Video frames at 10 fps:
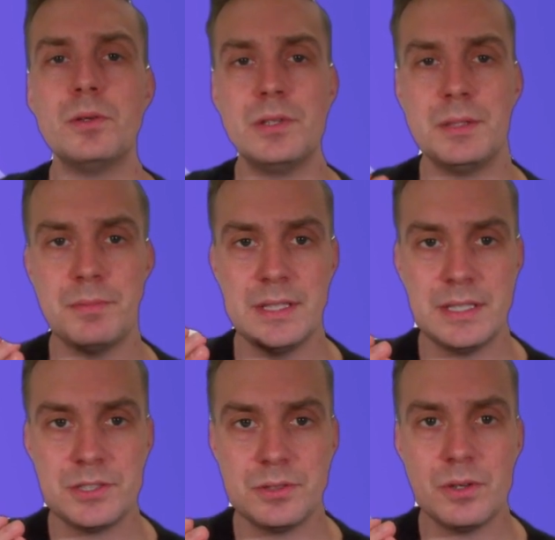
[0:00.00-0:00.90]
you own him,
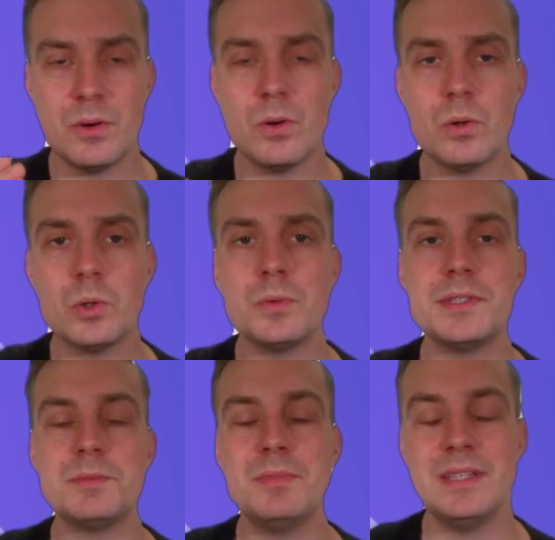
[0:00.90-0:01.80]
he should
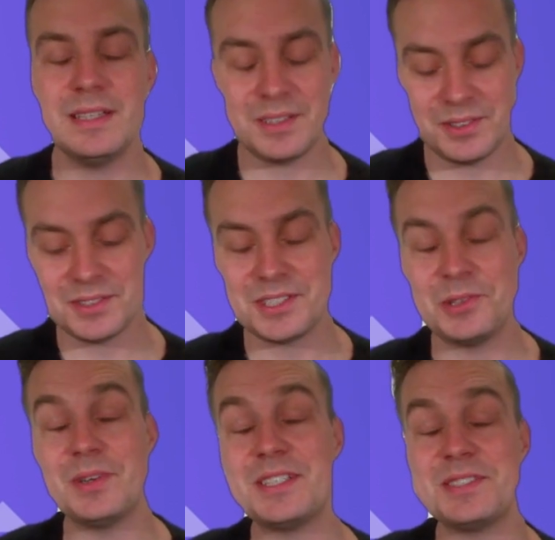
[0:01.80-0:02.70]
always be in
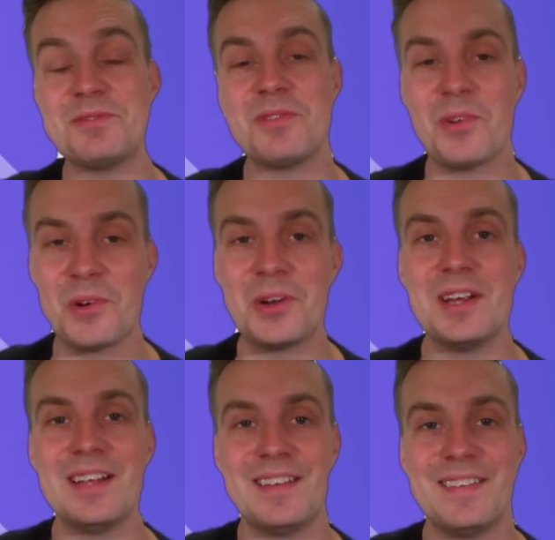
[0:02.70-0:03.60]
consideration for
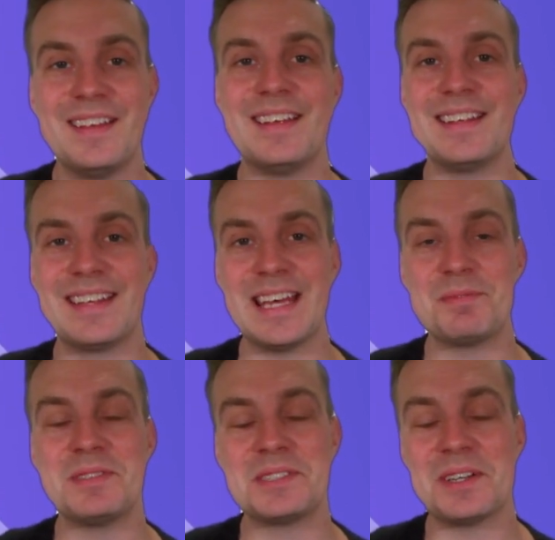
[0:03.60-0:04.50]
the
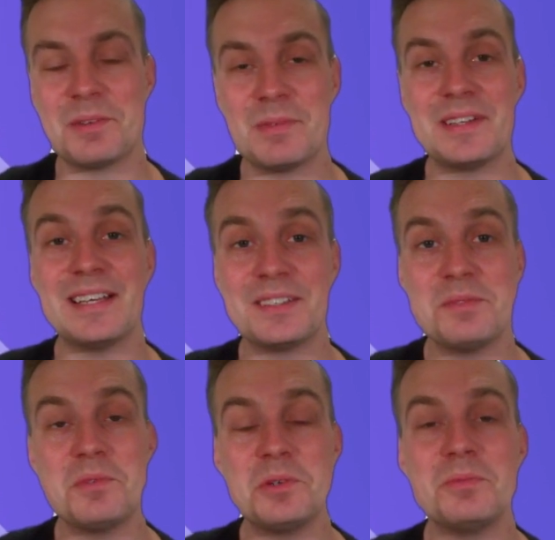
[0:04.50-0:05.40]
captain's armband at the
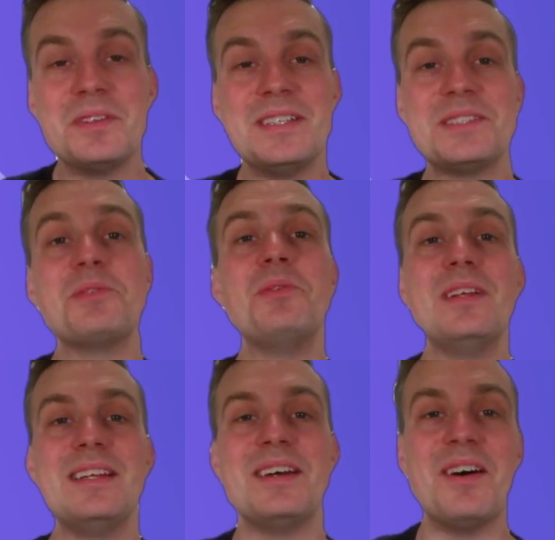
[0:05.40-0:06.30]
moment. He's
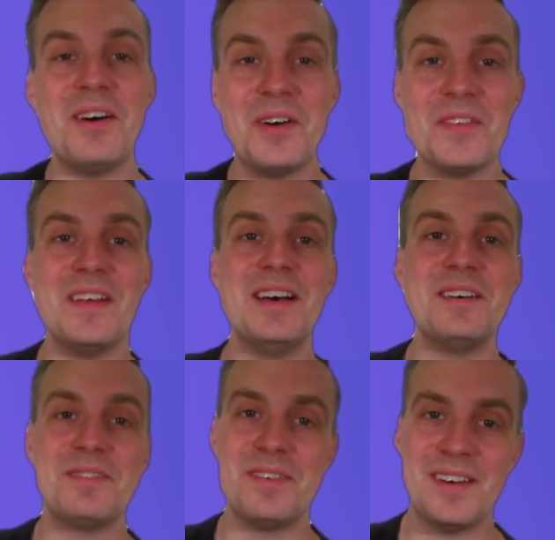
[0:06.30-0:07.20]
really on
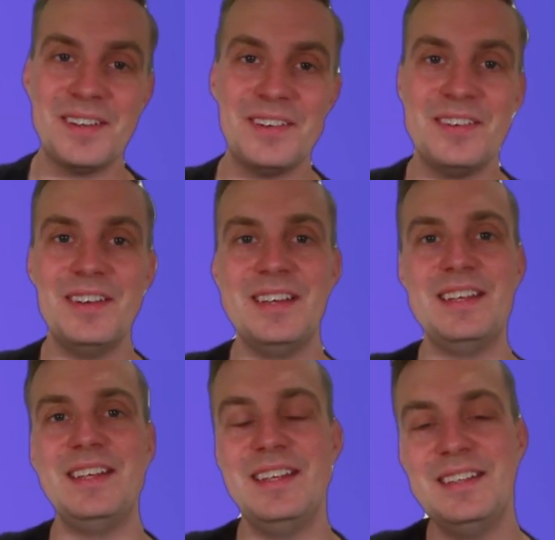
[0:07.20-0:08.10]
fire.
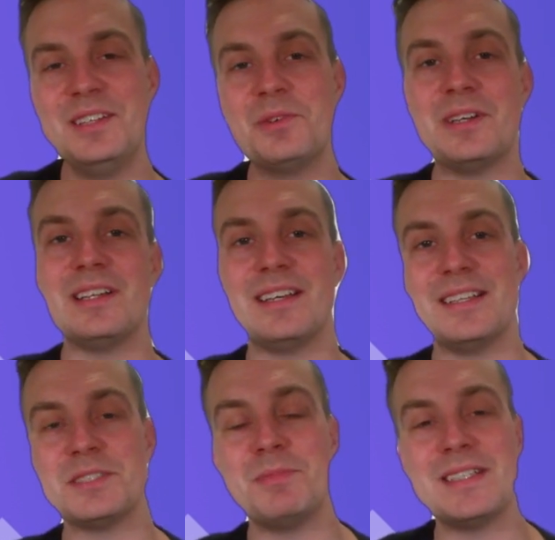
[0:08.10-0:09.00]
He did well
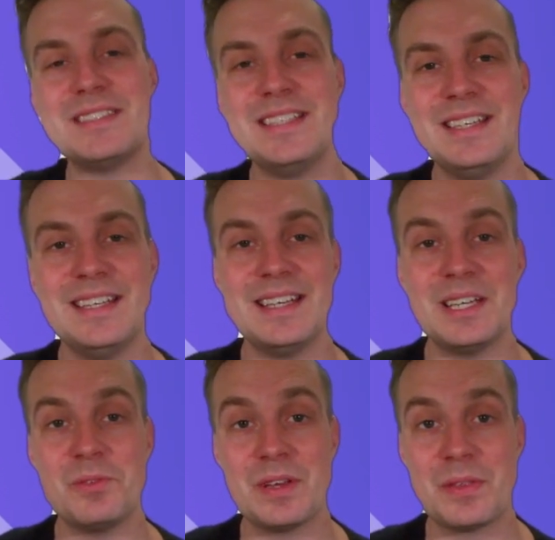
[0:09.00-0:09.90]
against Man City in
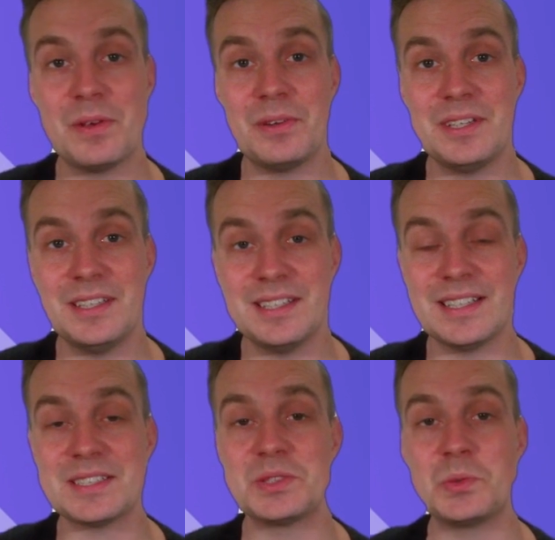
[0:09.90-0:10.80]
game week 13
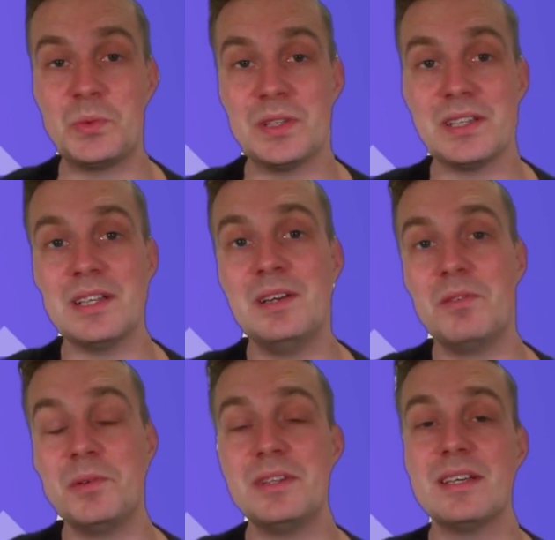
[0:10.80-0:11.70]
as well.
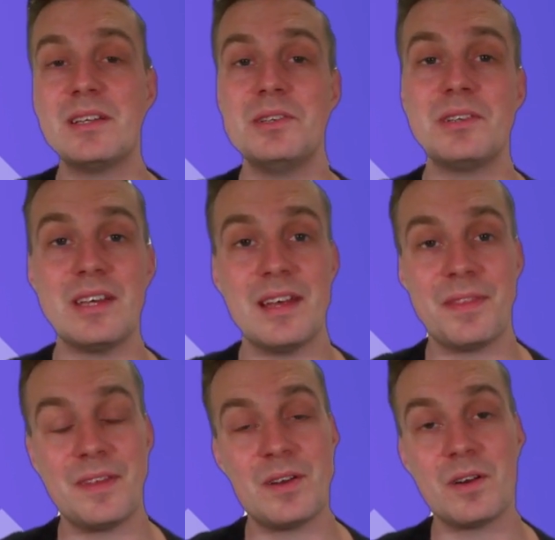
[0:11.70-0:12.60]
When we take a look
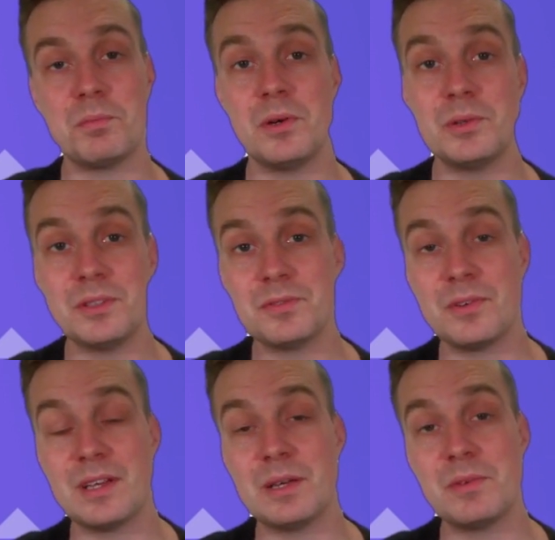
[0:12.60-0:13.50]
at their opponent
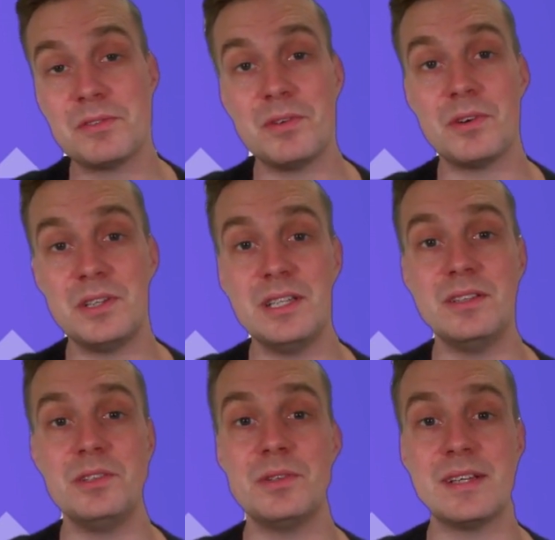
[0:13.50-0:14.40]
for game week
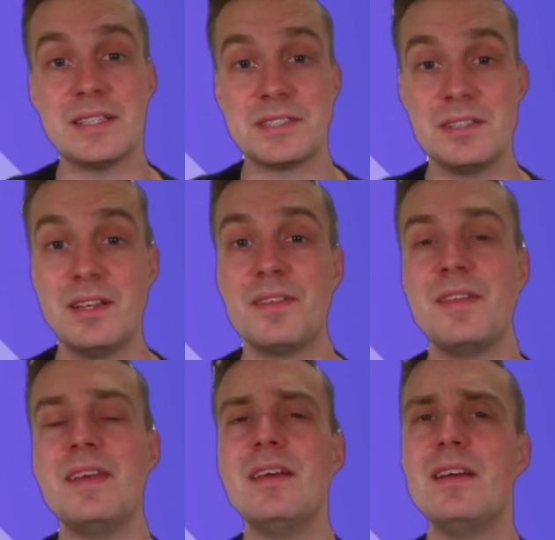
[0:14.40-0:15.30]
14, Newcastle,
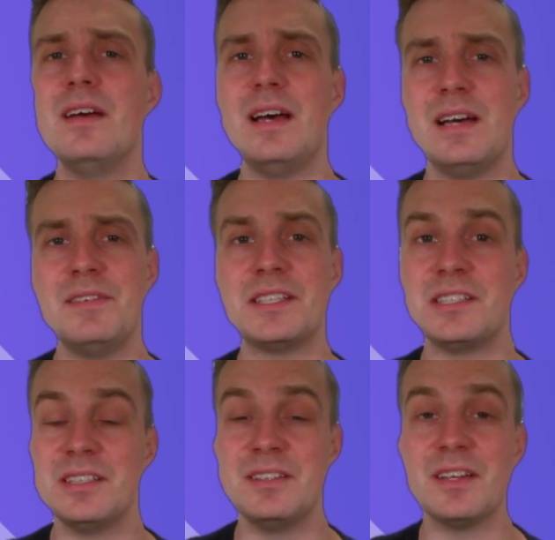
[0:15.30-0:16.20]
they have
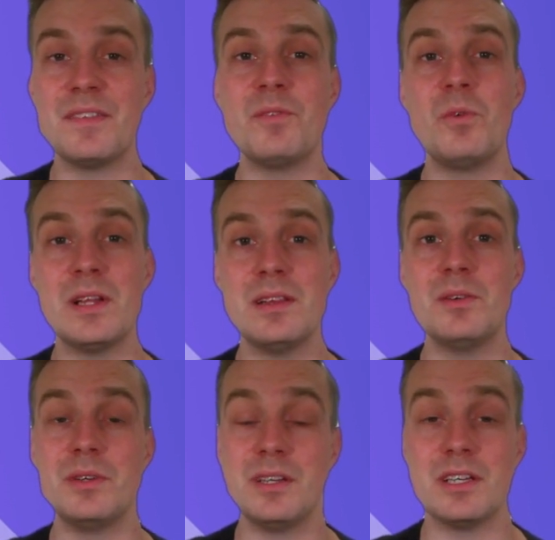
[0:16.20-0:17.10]
actually done well
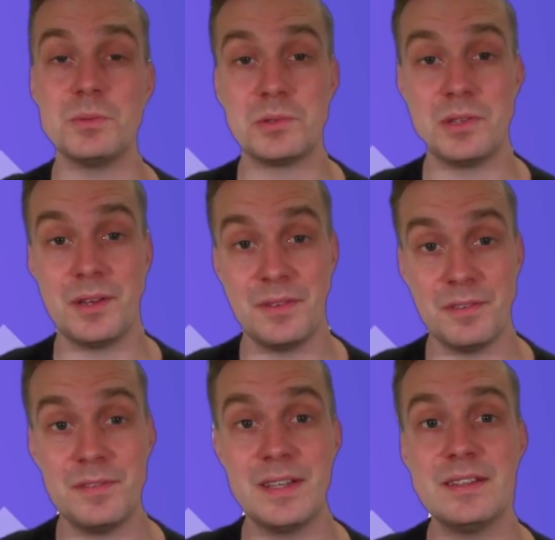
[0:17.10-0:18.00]
when it comes to their
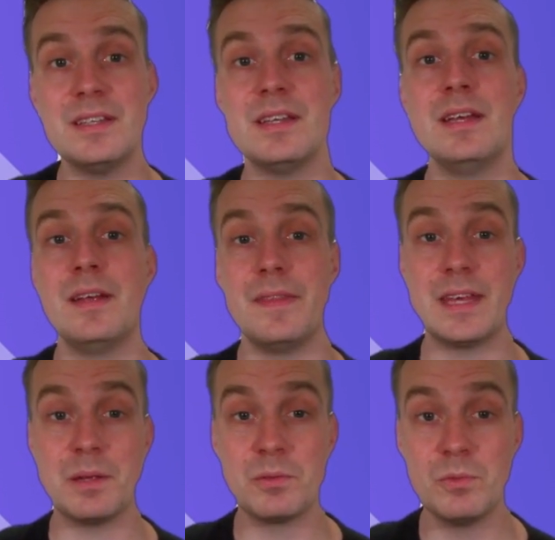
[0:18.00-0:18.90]
defending. They
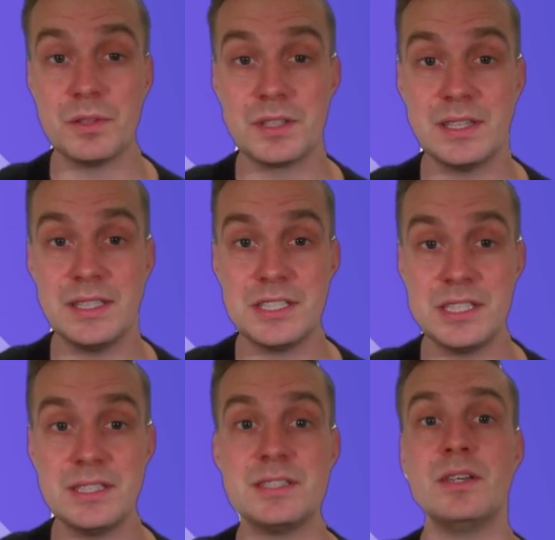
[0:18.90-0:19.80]
kept 1 clean
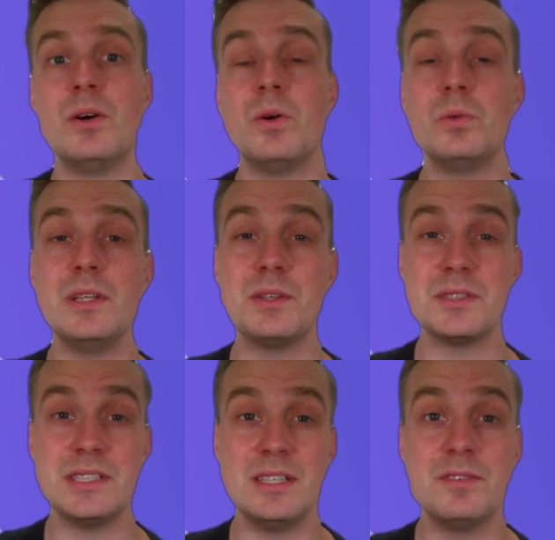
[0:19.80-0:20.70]
sheet, only
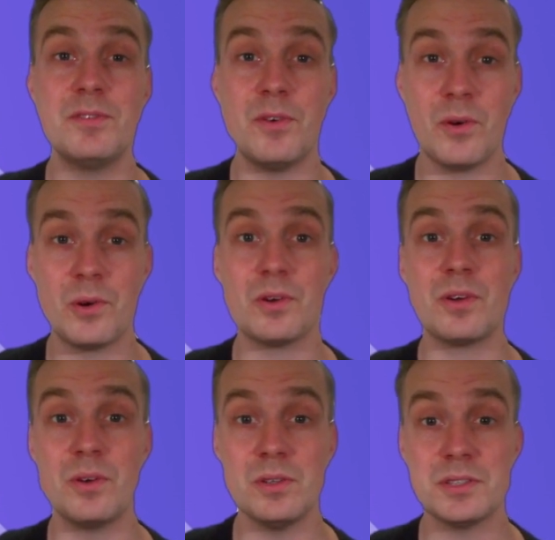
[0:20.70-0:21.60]
conceded 4
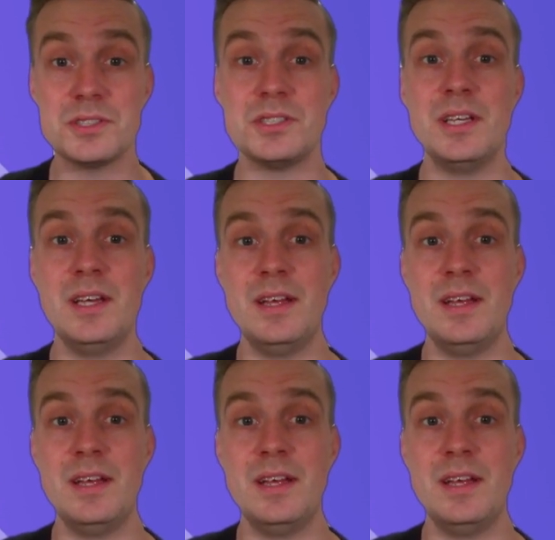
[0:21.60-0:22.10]
goals.